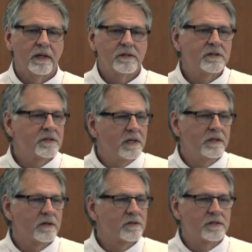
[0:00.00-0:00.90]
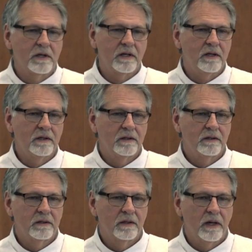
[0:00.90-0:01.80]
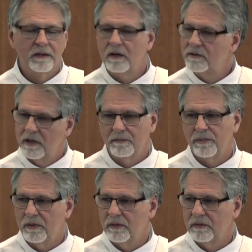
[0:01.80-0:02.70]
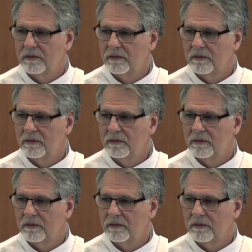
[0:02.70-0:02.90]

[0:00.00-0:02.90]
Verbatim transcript: and see their city and their temple